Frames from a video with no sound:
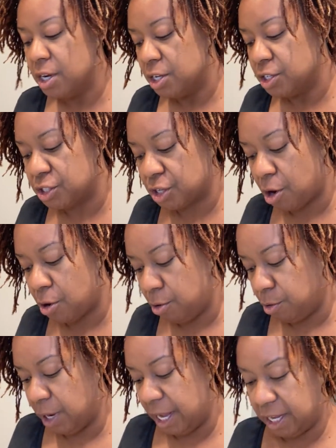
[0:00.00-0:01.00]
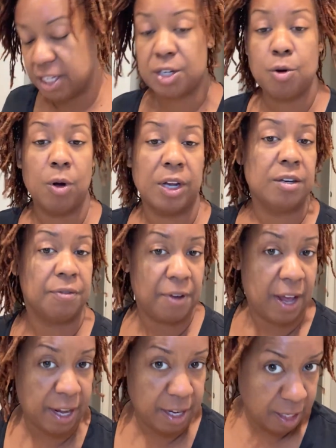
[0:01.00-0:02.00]
So it's going to
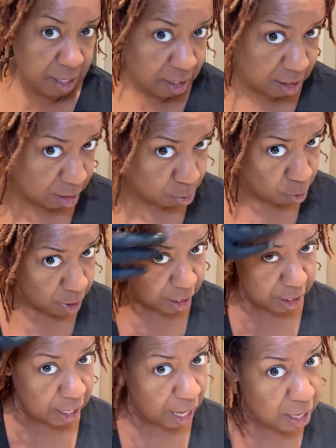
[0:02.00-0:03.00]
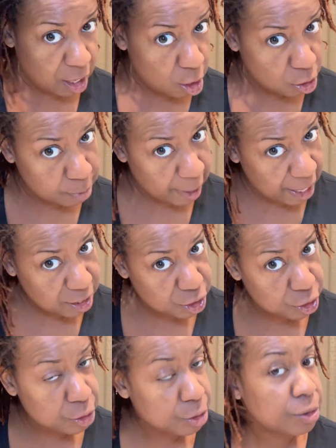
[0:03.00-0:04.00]
fade. This is what it kind of goes back
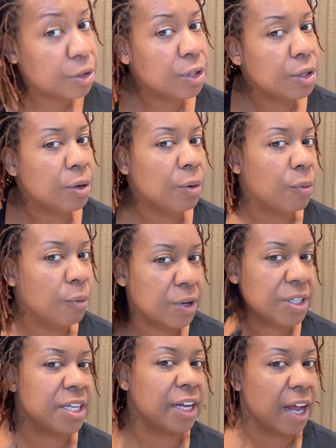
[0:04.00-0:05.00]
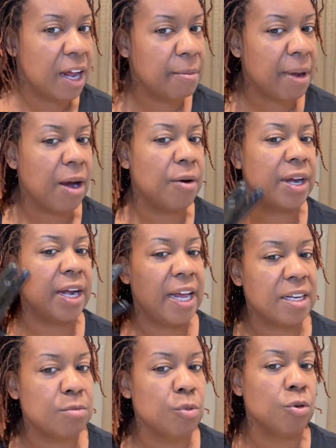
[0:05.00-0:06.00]
to. Once it came out, it
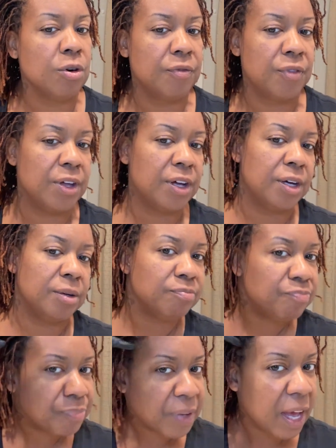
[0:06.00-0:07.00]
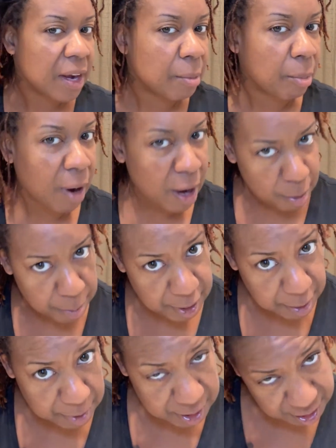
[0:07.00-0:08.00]
has more of the kind of brown
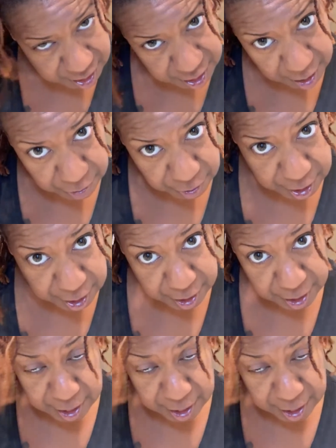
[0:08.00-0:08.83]
pigments and stuff in it.